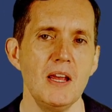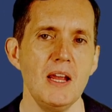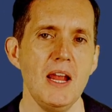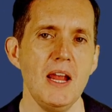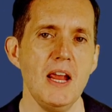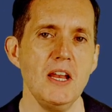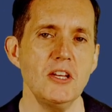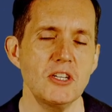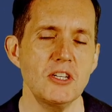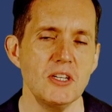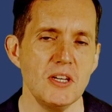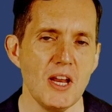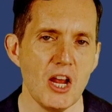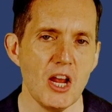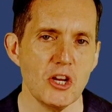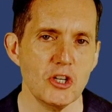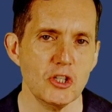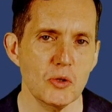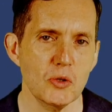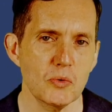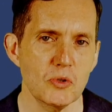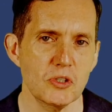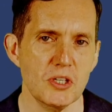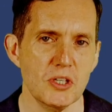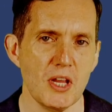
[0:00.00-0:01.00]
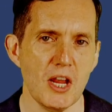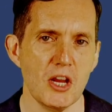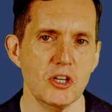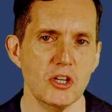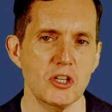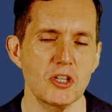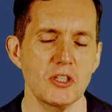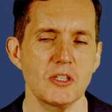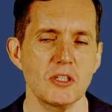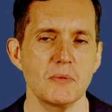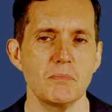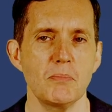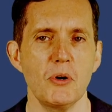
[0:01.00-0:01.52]
international
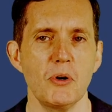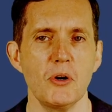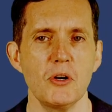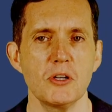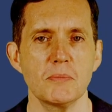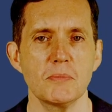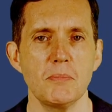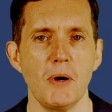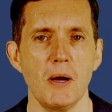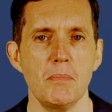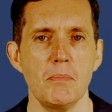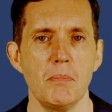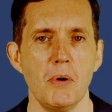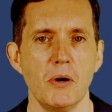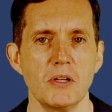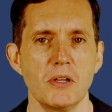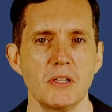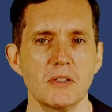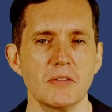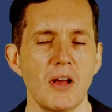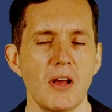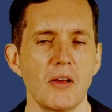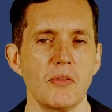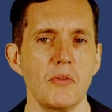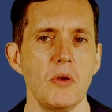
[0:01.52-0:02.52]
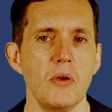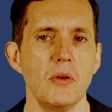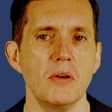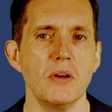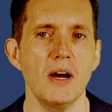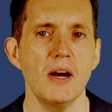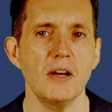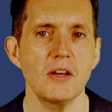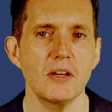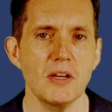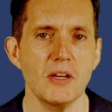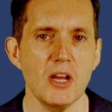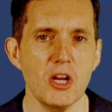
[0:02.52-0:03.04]
sanctions imposed by bodies like the
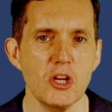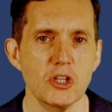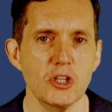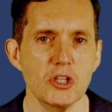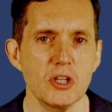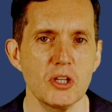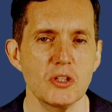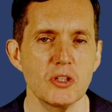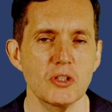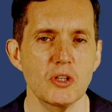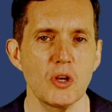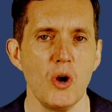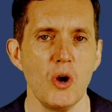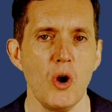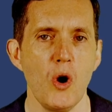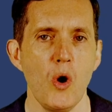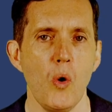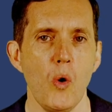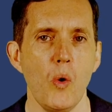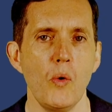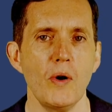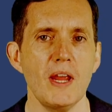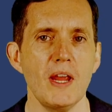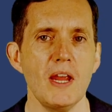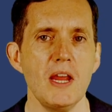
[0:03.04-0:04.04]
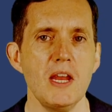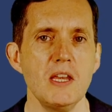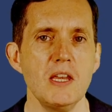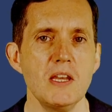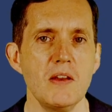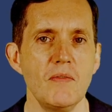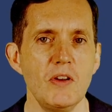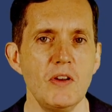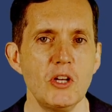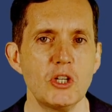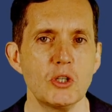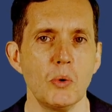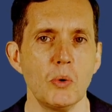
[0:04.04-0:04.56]
United Nations or
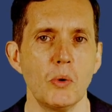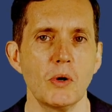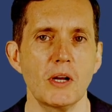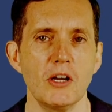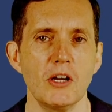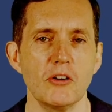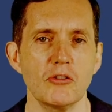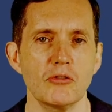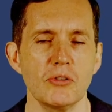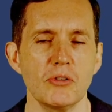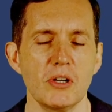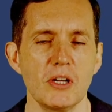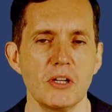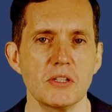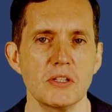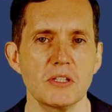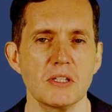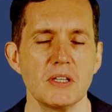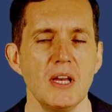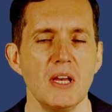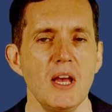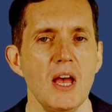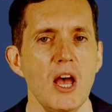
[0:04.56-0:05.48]
individual countries.